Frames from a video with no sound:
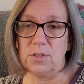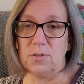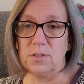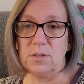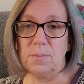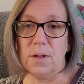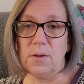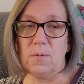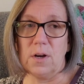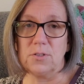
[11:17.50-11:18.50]
to, because I probably
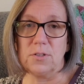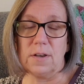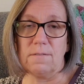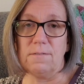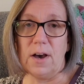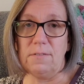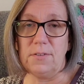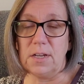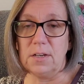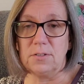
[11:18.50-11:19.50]
watched like 5
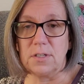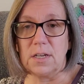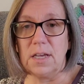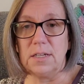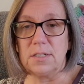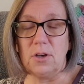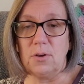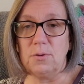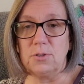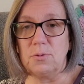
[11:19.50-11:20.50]
videos and I can't tell
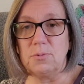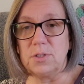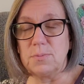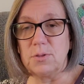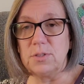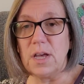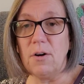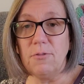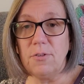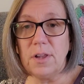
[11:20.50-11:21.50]
you which one was the most
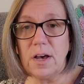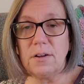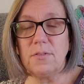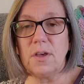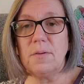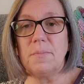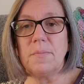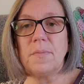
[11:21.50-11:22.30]
helpful out of them.